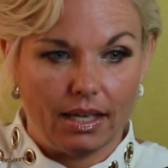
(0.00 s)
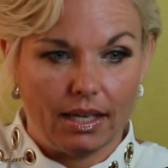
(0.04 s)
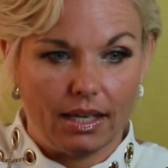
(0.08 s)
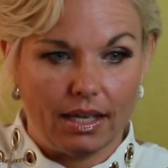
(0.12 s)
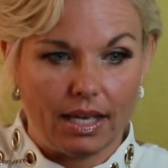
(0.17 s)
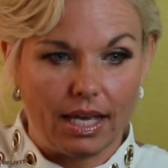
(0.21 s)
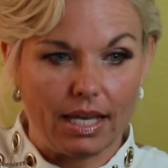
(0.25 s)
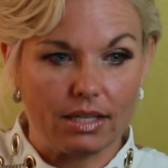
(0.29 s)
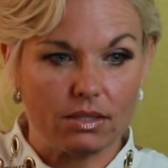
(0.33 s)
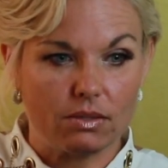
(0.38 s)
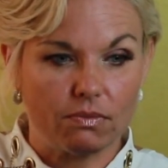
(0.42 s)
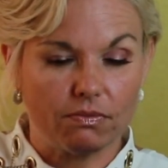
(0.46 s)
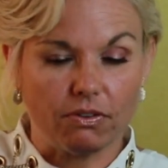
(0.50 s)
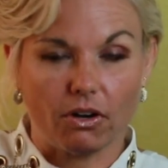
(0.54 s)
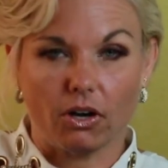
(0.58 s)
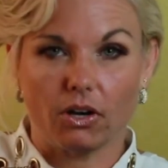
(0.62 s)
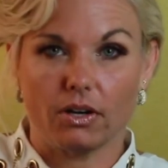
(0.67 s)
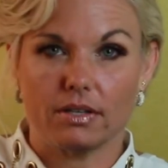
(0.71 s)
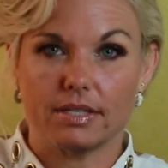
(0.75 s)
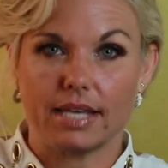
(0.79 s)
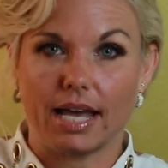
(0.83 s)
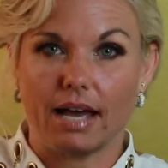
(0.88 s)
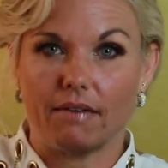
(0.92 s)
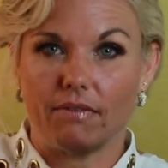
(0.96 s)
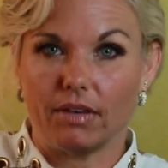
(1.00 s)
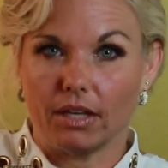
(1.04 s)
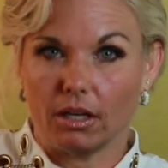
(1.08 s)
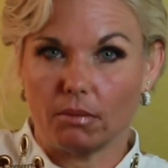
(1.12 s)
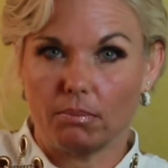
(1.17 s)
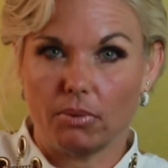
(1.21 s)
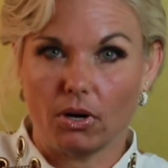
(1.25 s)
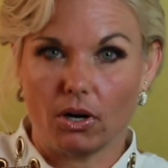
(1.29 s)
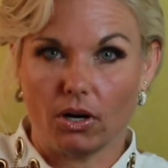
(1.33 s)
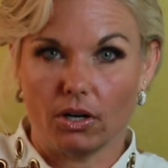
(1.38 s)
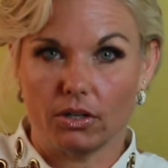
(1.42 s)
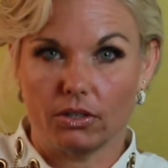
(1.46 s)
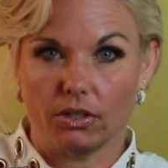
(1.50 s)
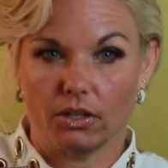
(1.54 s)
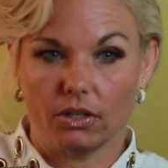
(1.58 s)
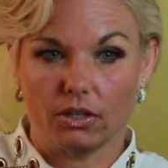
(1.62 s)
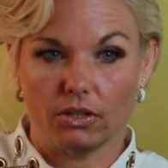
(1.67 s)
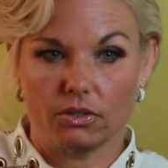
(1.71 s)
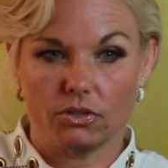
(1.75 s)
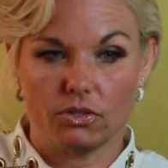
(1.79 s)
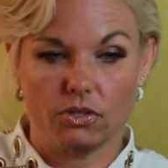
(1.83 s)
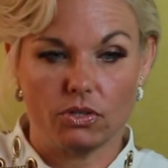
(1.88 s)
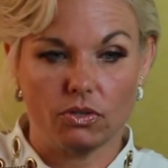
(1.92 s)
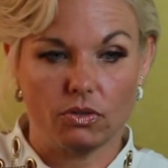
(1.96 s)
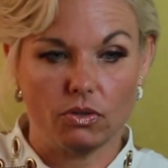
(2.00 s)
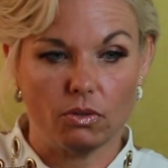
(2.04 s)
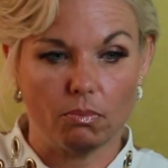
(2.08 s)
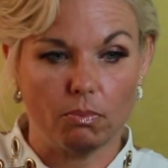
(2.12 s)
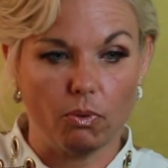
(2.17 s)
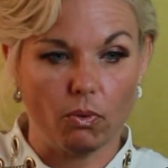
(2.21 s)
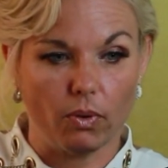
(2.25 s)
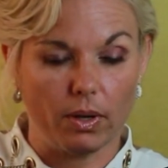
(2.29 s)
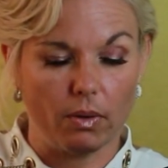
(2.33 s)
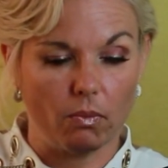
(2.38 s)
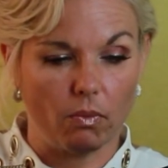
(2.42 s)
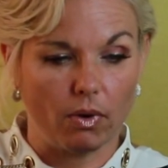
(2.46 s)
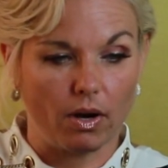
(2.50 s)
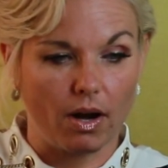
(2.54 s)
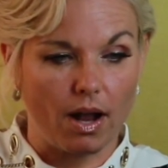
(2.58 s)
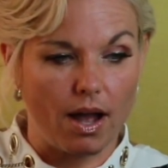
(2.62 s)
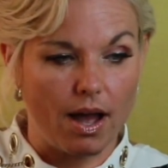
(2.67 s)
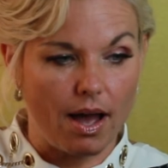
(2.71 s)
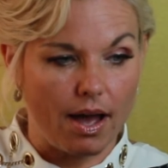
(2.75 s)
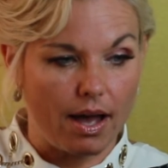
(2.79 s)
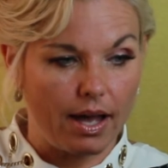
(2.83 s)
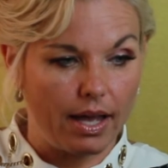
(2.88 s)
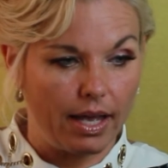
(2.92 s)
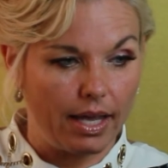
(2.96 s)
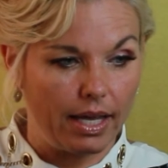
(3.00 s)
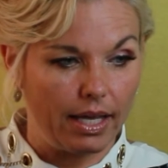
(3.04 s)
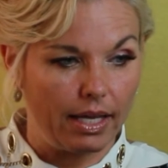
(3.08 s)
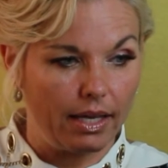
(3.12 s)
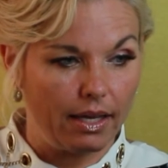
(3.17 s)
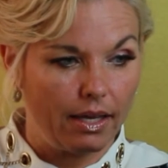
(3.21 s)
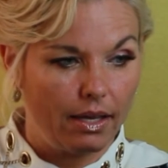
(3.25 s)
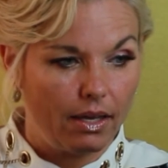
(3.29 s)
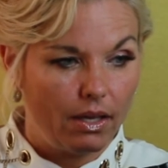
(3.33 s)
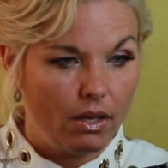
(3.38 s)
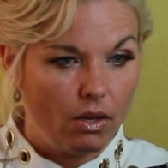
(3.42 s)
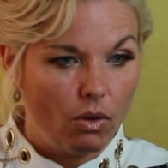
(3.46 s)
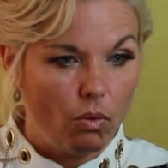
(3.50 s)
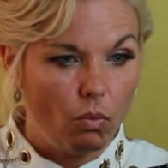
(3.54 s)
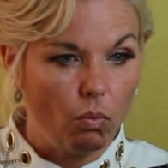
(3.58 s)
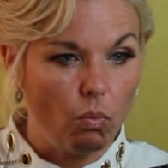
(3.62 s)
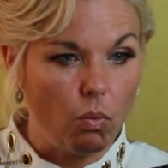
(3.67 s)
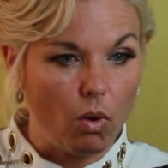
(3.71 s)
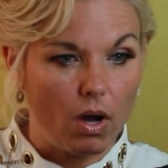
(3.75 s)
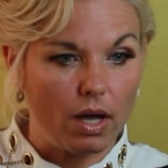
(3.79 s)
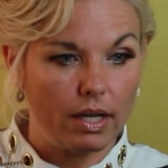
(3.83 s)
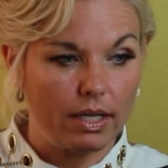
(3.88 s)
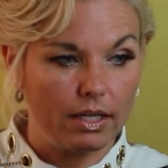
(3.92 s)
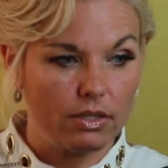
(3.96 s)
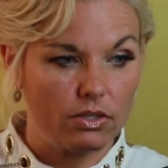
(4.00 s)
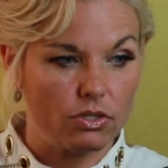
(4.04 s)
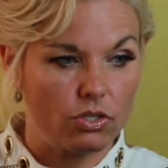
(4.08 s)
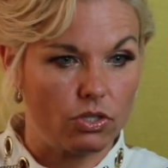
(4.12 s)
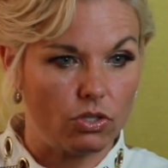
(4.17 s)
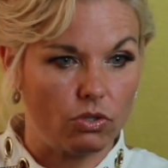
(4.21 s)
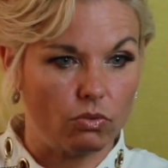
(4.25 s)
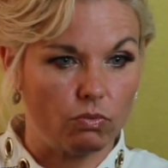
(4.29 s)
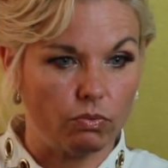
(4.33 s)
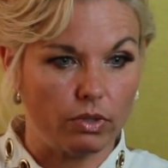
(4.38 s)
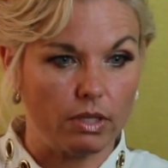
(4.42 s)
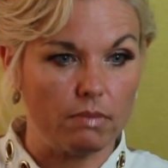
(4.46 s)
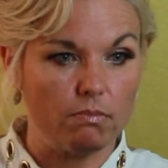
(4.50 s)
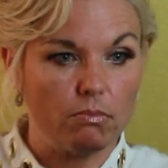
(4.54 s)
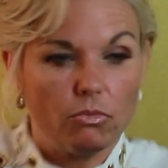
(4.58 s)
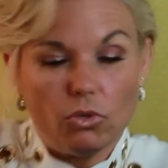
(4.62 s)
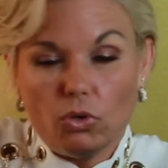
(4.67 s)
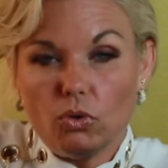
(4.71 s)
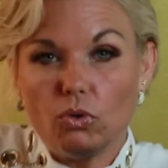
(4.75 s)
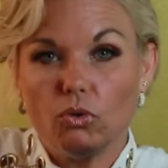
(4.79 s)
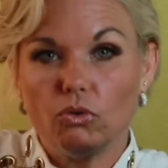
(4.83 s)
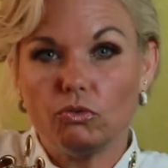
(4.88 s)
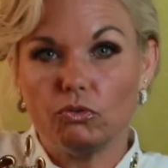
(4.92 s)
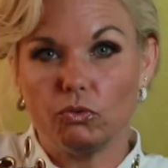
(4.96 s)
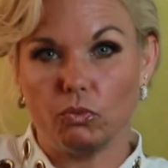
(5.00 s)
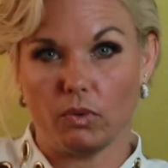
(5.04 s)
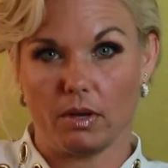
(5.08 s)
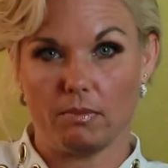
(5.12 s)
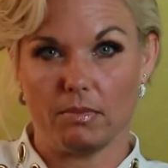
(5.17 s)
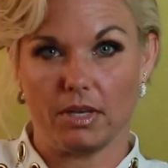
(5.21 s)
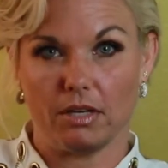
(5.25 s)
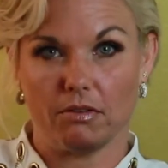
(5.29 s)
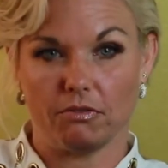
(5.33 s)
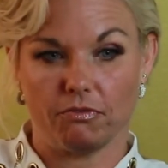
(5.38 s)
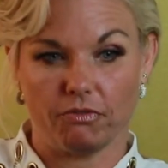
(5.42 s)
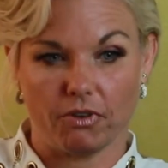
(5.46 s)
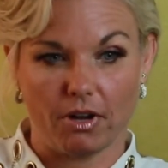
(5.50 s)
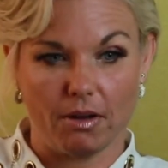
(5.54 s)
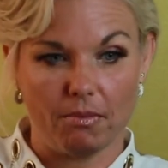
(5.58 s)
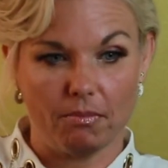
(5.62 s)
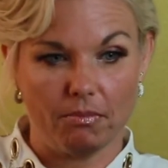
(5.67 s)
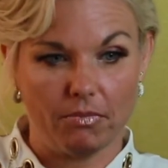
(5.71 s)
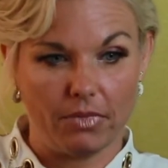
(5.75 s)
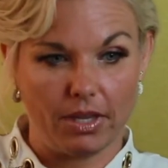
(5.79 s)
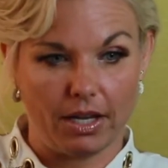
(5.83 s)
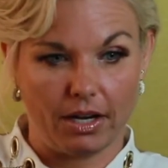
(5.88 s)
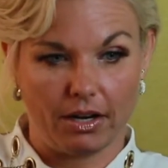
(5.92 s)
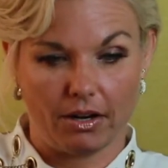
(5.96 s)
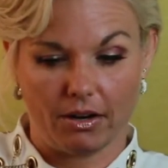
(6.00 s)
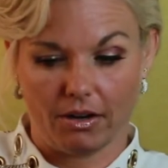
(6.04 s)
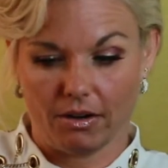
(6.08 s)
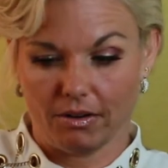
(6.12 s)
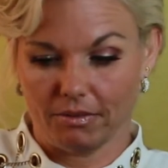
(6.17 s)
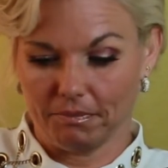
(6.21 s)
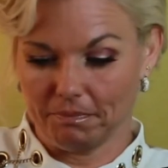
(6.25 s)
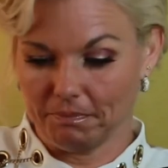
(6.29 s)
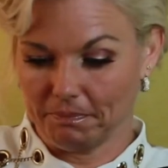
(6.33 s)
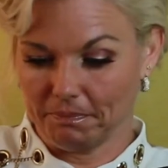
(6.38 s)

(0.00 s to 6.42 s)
as far as having a partner to the point where I wanted to remove women from their